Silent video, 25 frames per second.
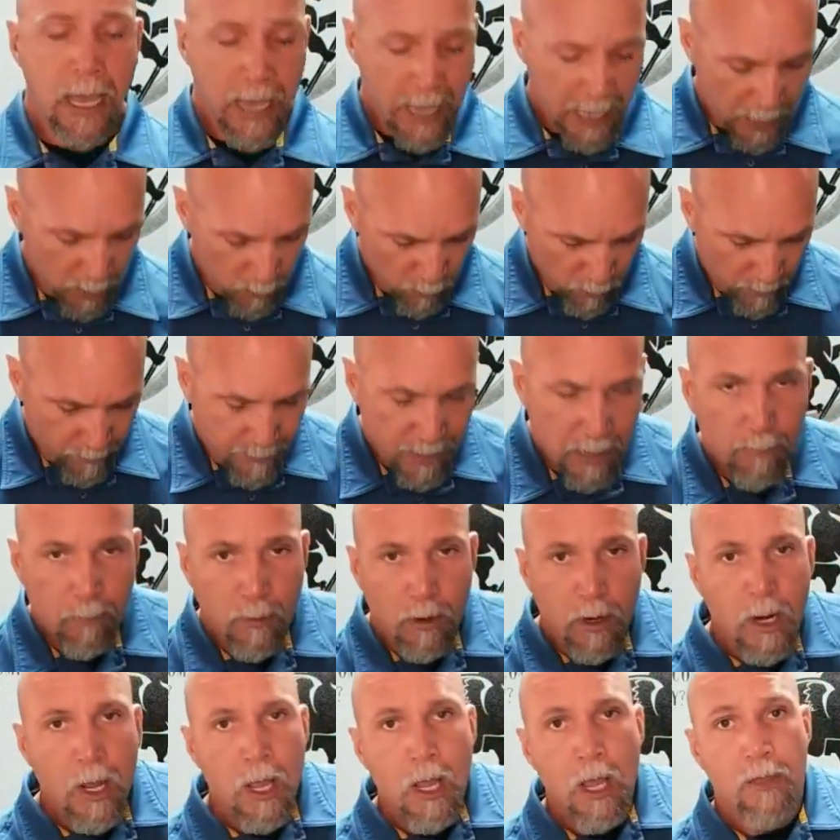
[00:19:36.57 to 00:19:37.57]
And
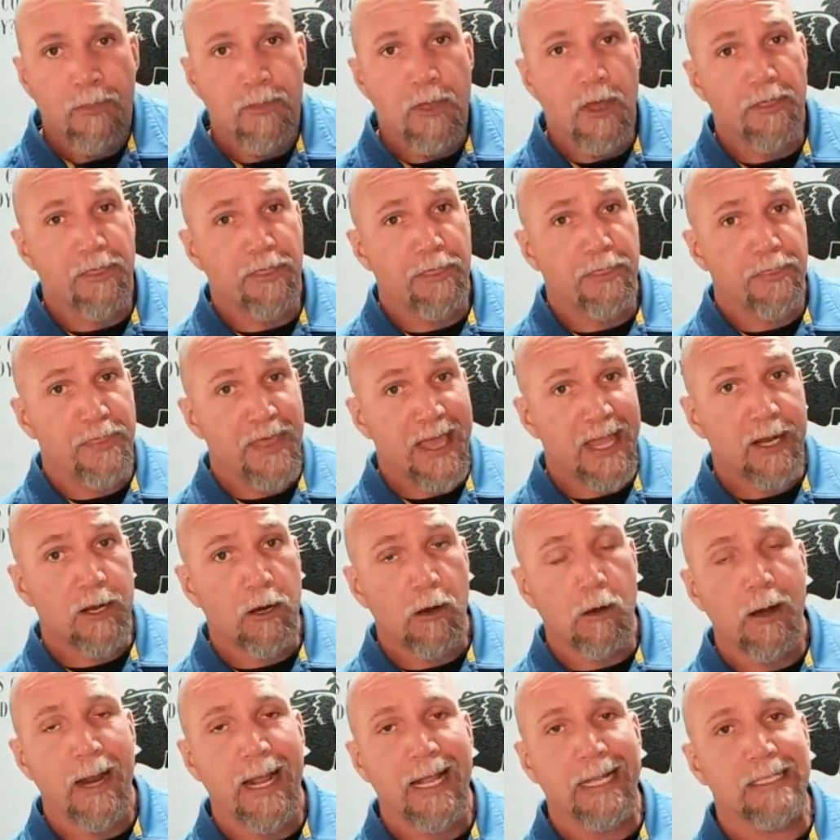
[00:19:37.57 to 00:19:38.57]
remember, the
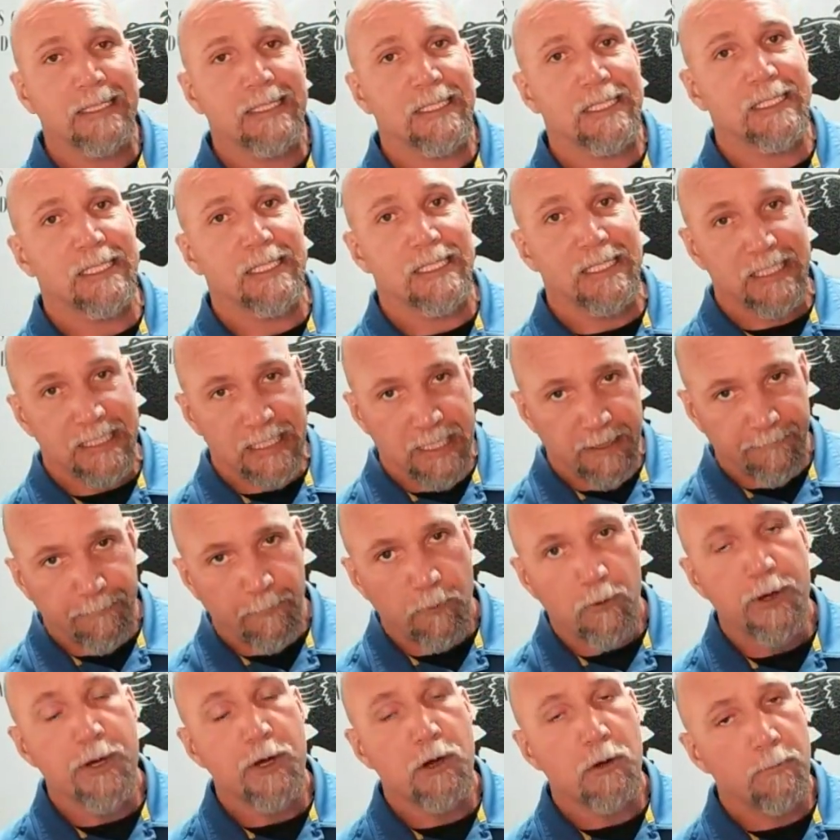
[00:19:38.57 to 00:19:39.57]
thicker and
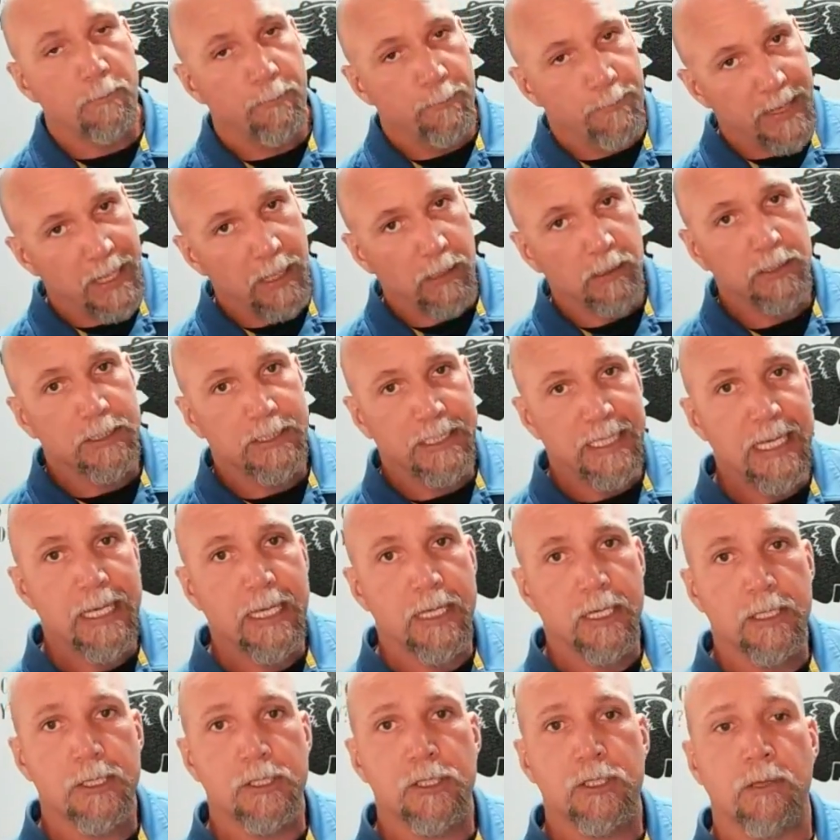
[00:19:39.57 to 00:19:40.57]
stiffer your belt
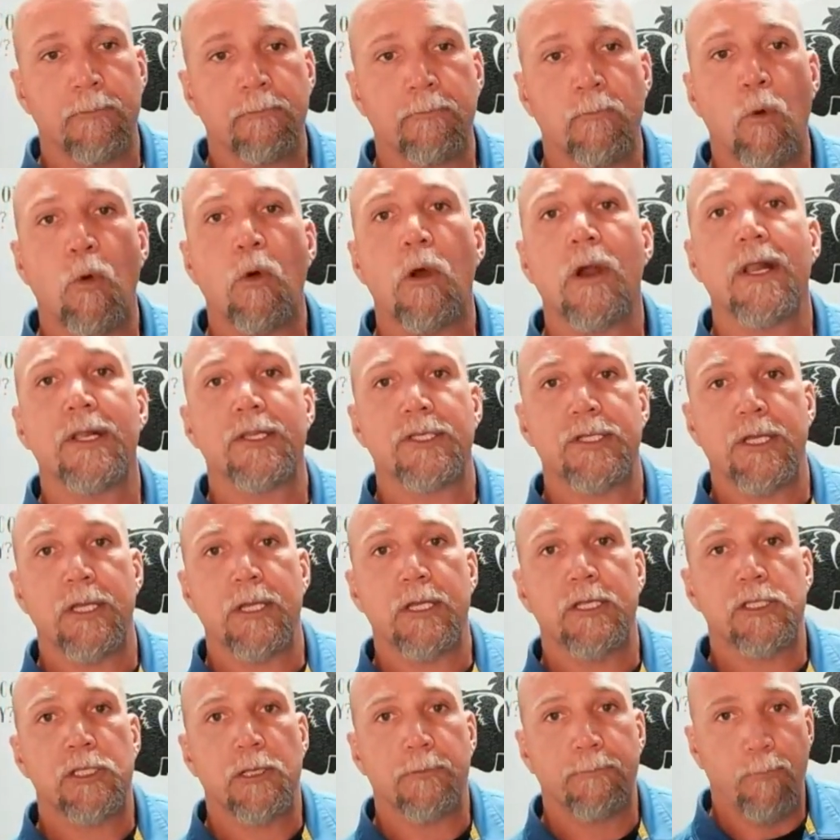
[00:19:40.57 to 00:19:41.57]
is, the more it's going to
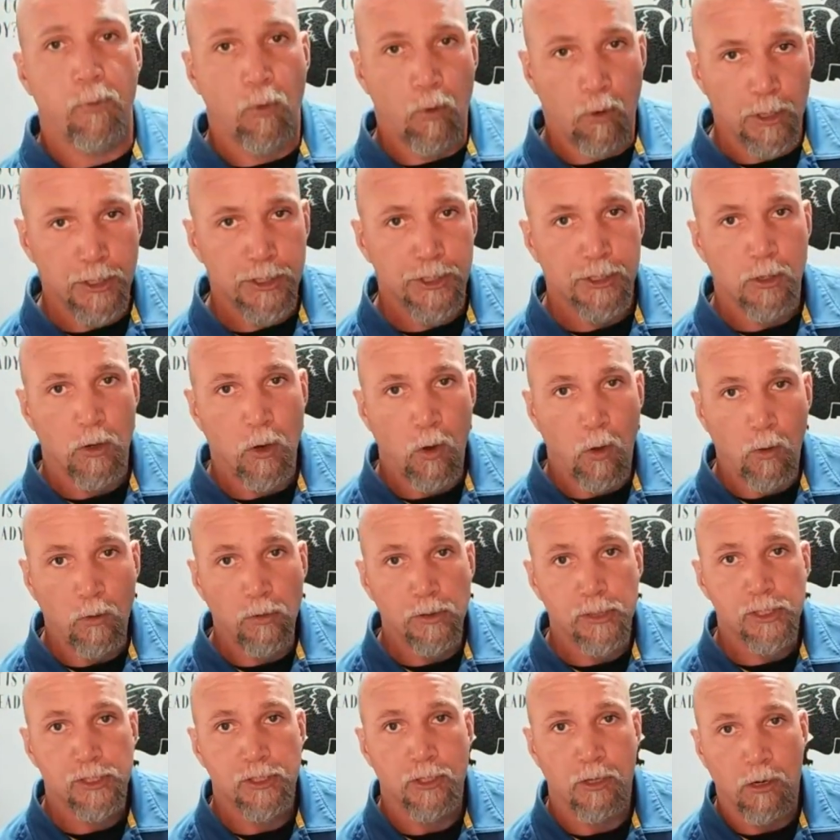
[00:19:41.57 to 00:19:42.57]
support your
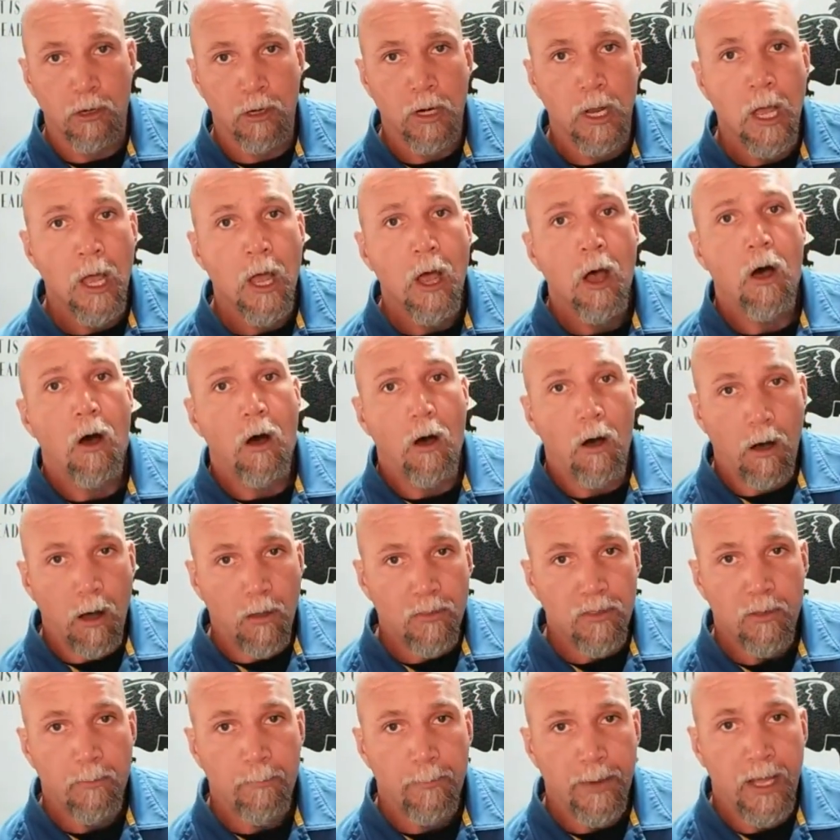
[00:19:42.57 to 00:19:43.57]
holster on
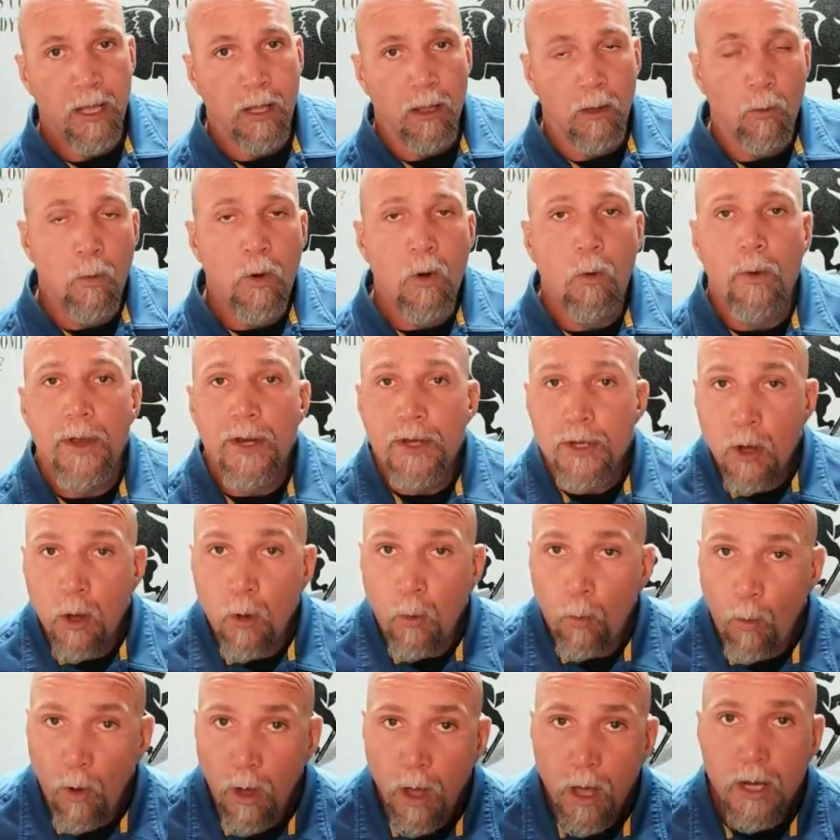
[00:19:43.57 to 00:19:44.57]
the belt. What we
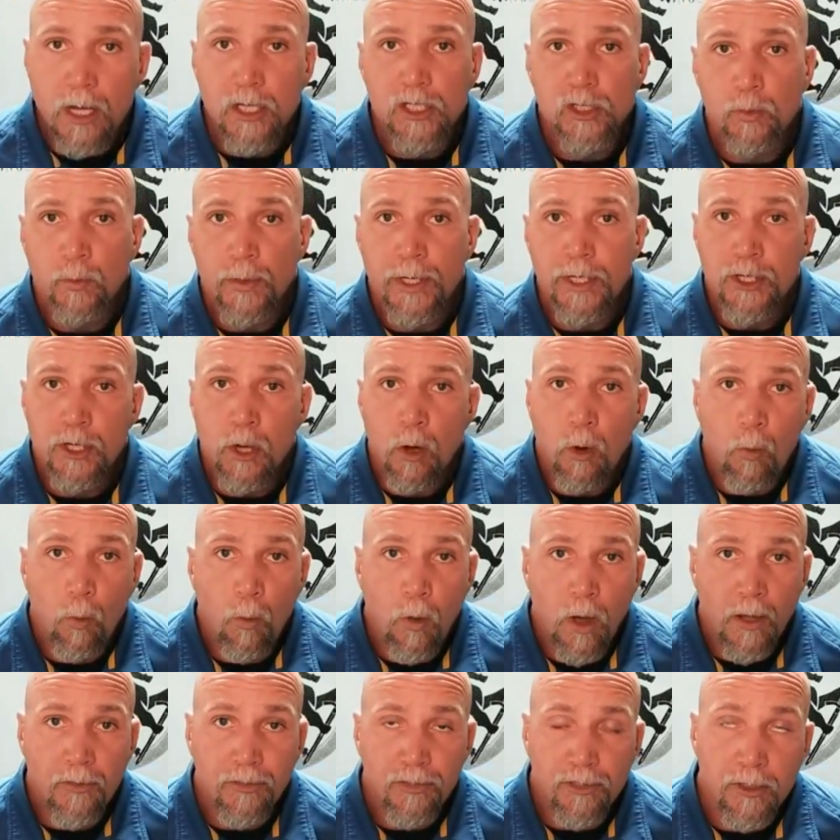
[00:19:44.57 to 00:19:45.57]
don't want is
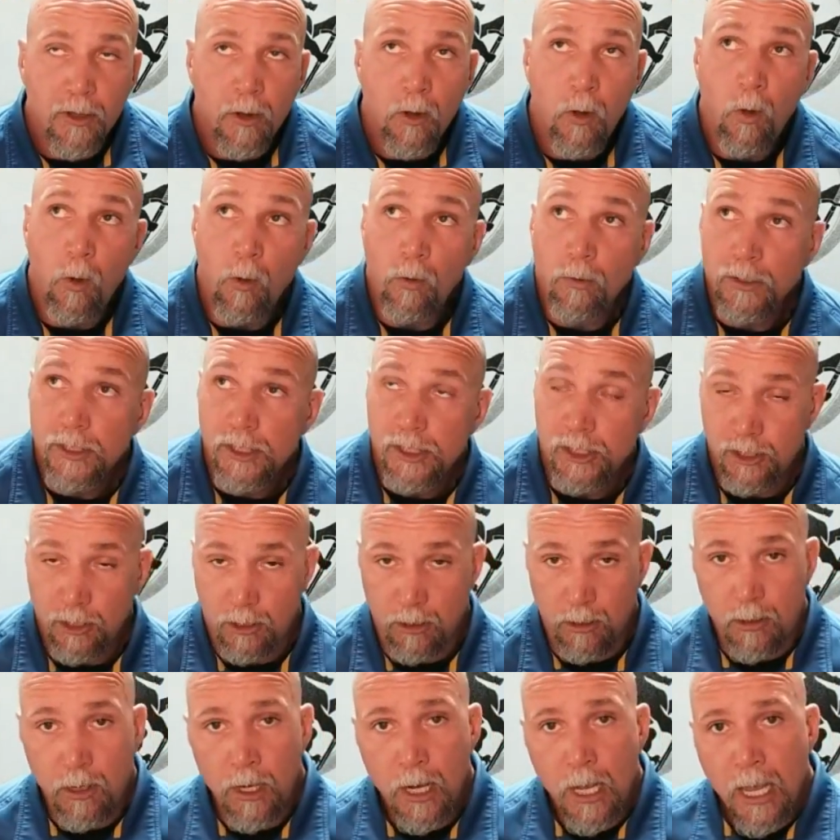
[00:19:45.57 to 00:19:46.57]
the
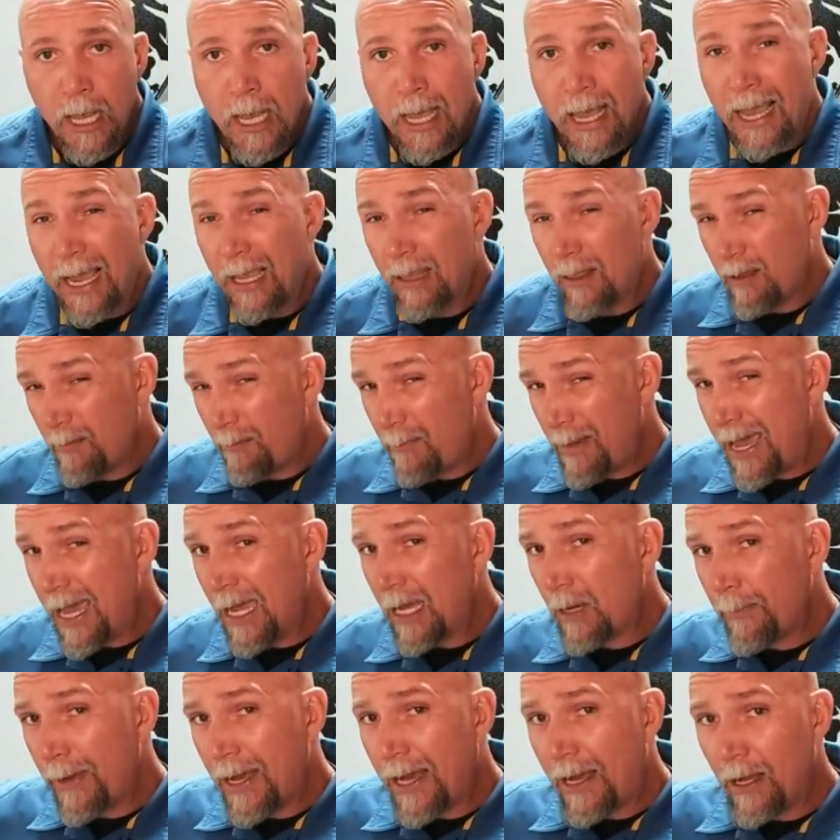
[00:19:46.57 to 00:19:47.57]
holster and the
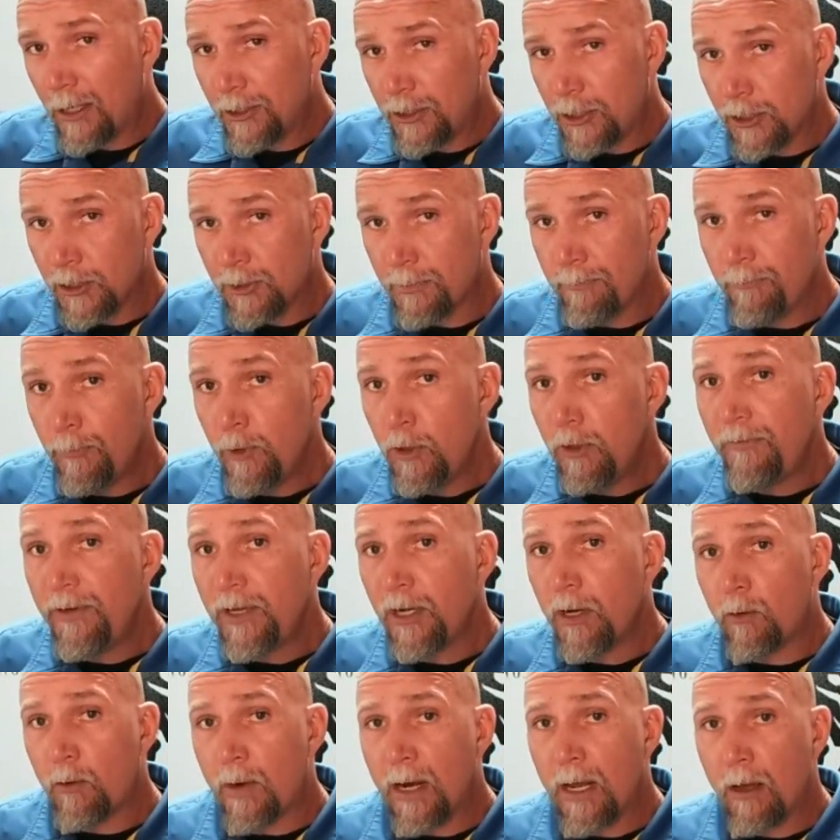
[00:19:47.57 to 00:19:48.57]
mag pouches moving
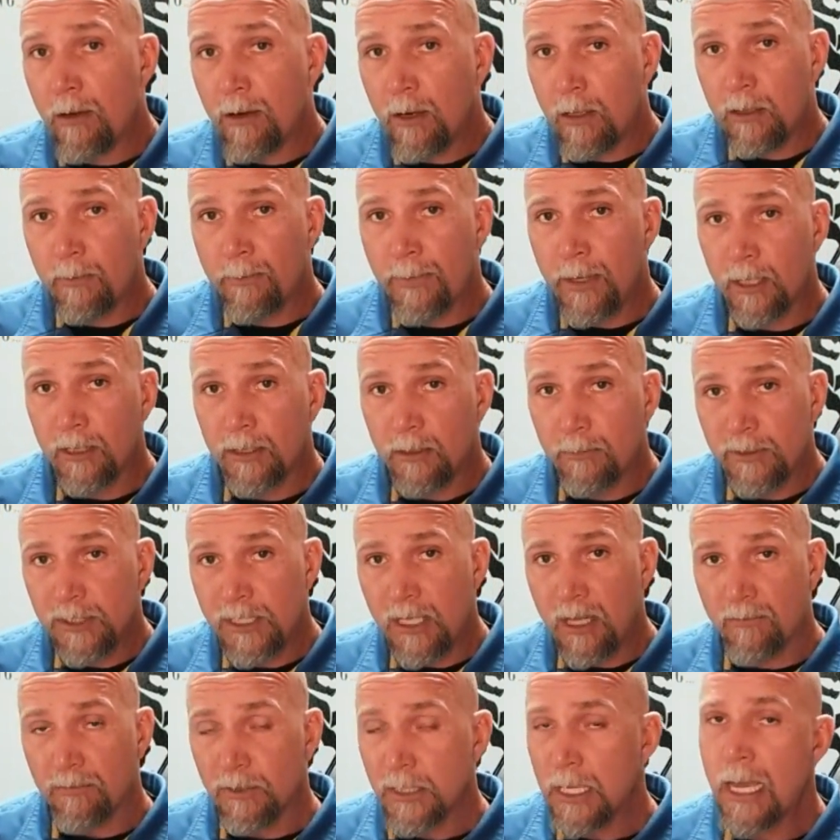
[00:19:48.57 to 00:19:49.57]
around on the belt
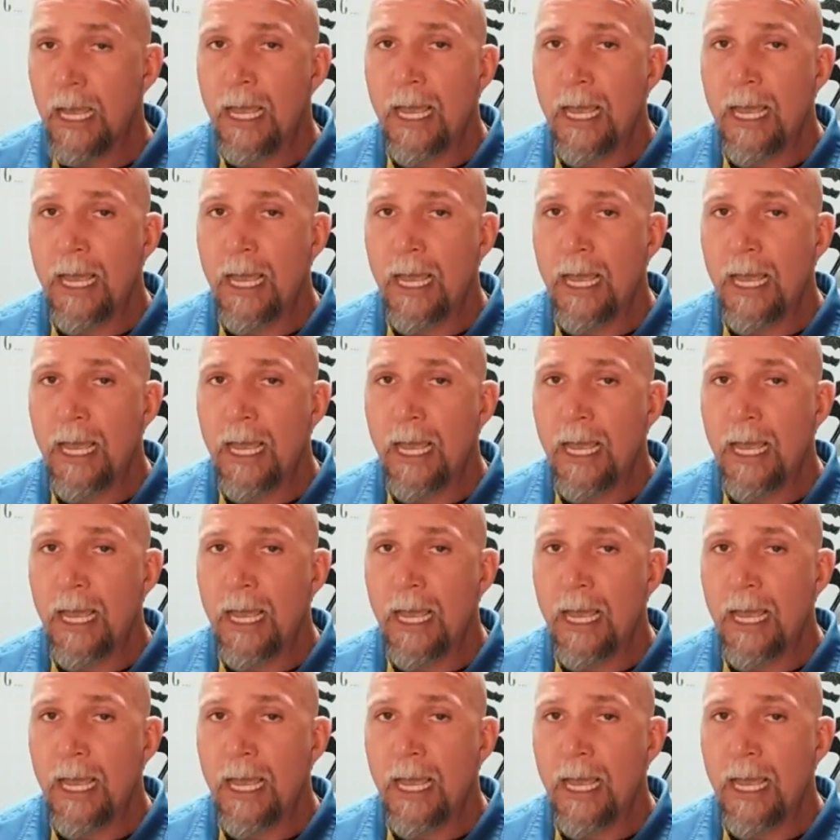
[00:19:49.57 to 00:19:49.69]
themselves.